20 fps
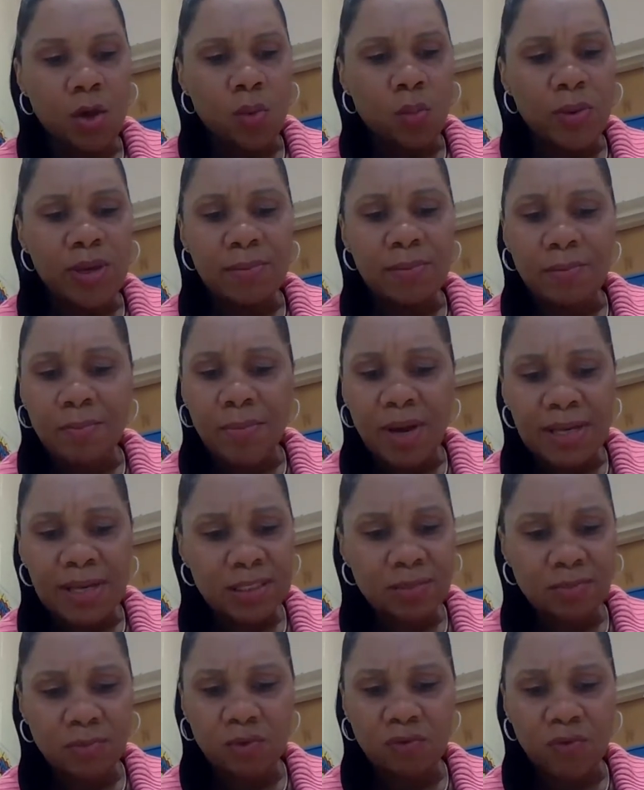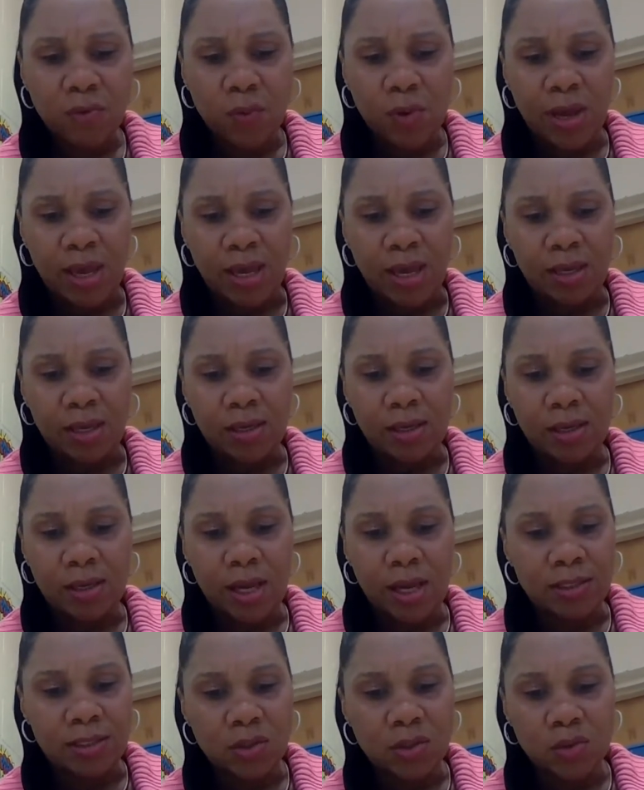We must move away,
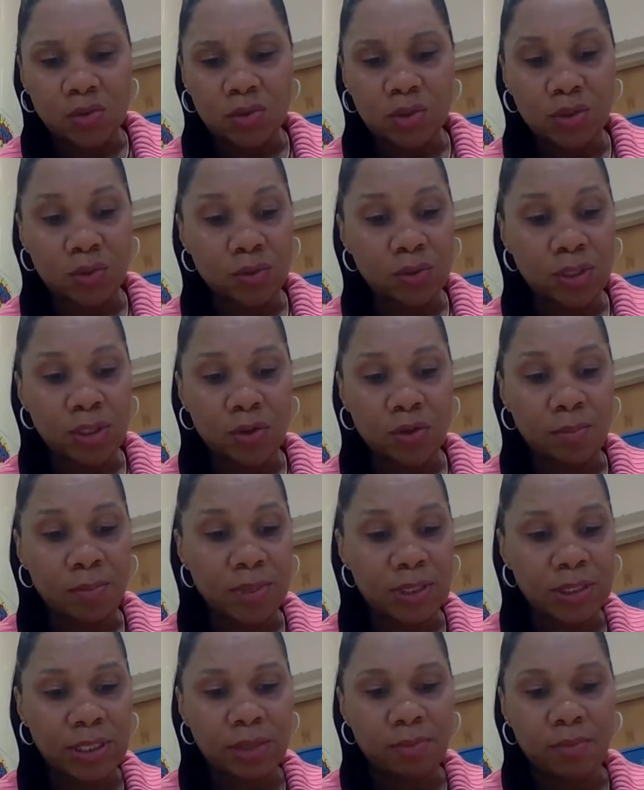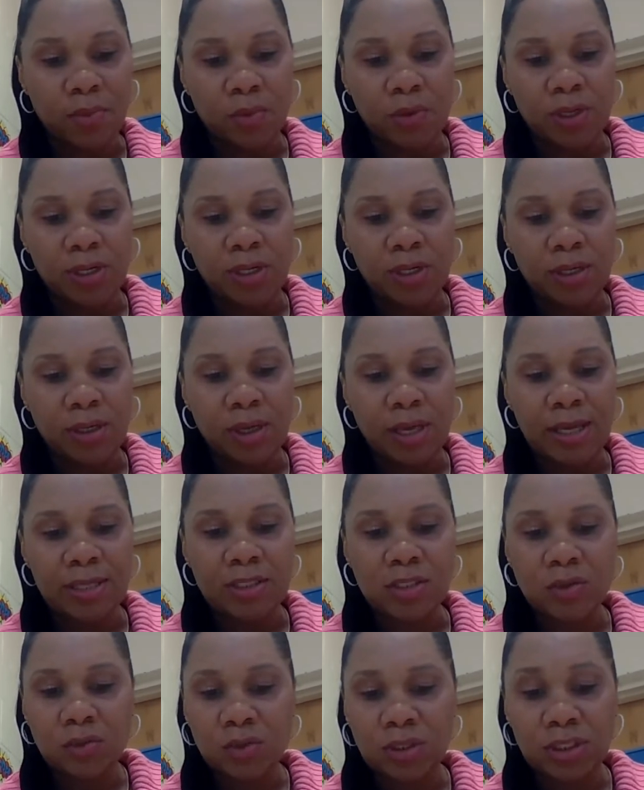I told Julie on Monday morning
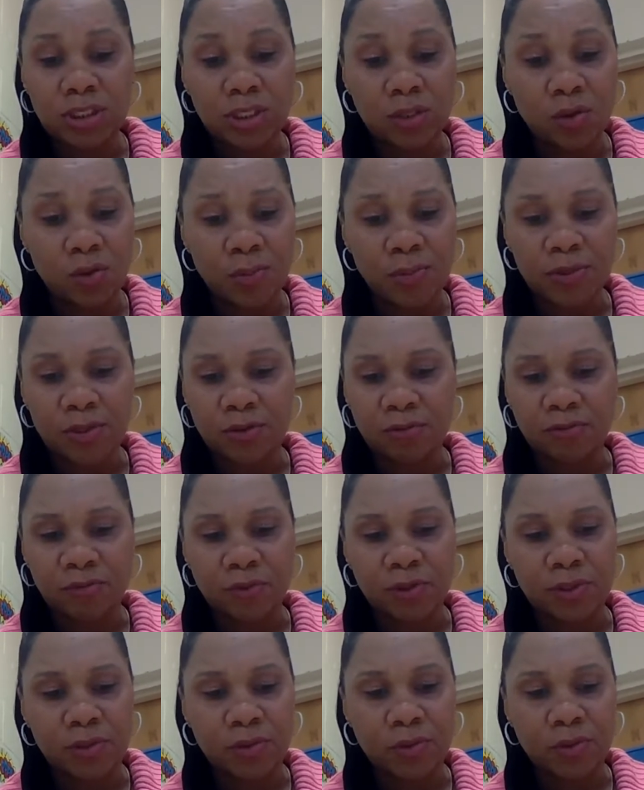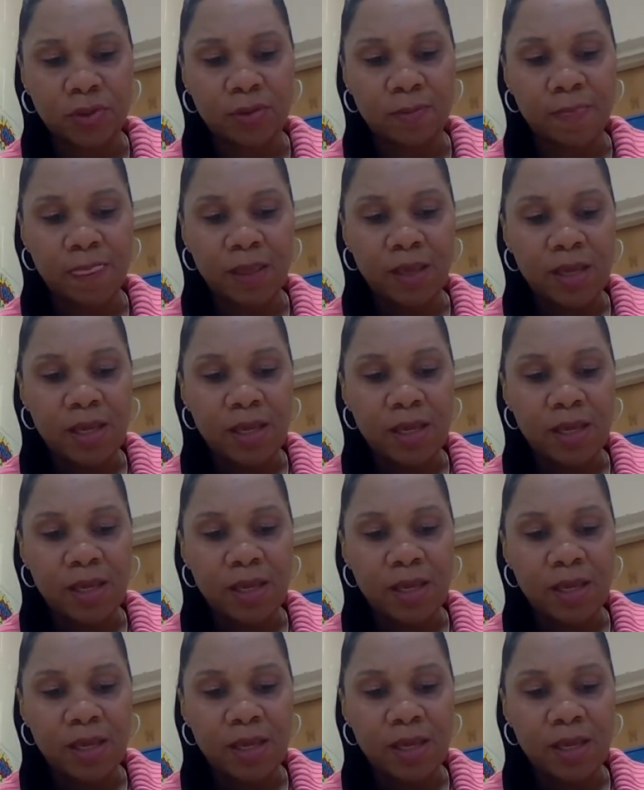as soon as she opened her front door.